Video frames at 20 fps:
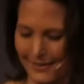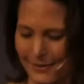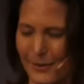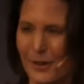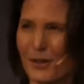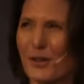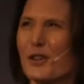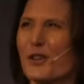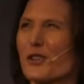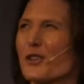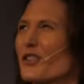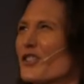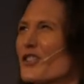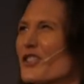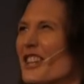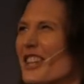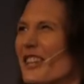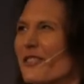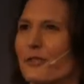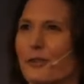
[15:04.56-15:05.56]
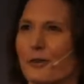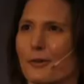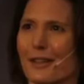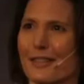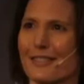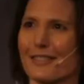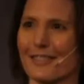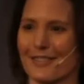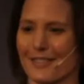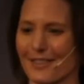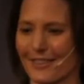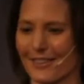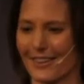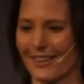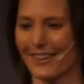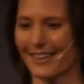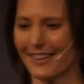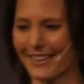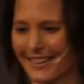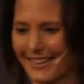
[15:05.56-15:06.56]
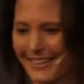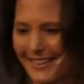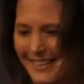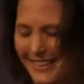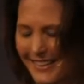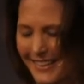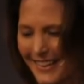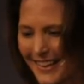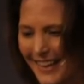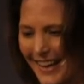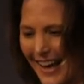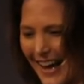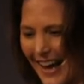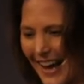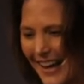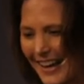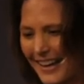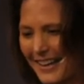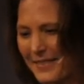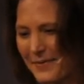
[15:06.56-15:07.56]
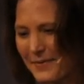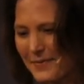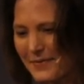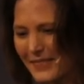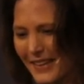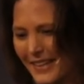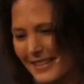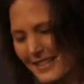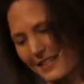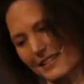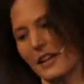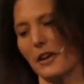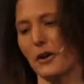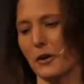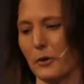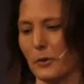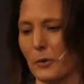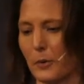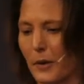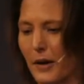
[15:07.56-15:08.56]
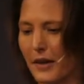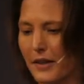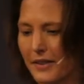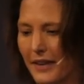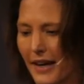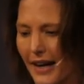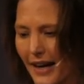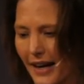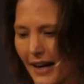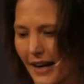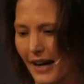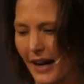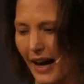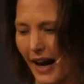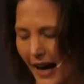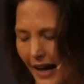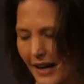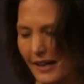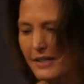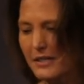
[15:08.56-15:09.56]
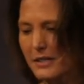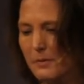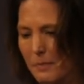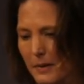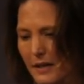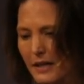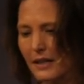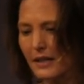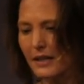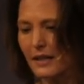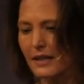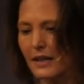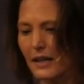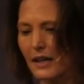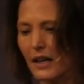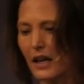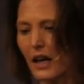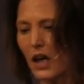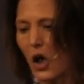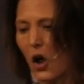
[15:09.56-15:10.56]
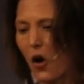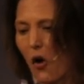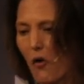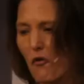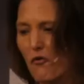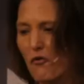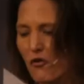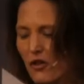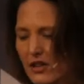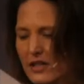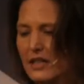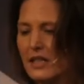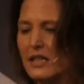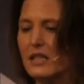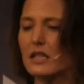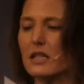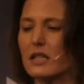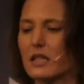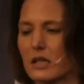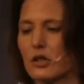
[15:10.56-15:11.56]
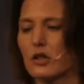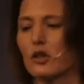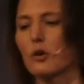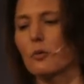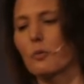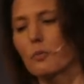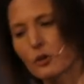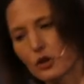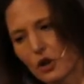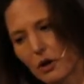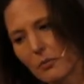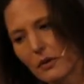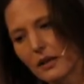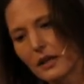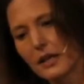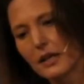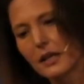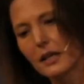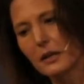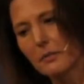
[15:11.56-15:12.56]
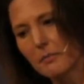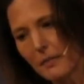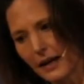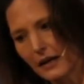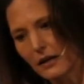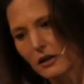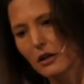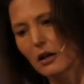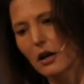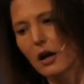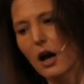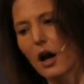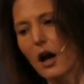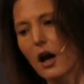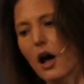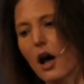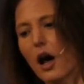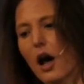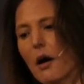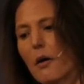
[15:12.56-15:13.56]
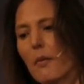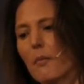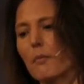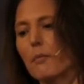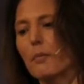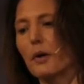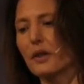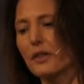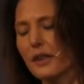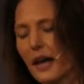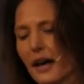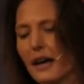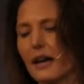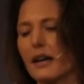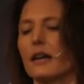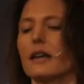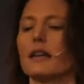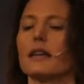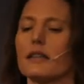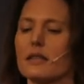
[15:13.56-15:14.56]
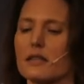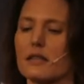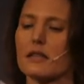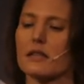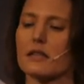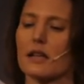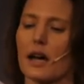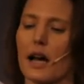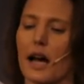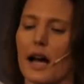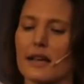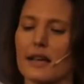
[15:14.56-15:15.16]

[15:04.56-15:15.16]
Well, you're good at cheerful questions, you lot, aren't you? So there has been... Physics is still predominantly male, but that's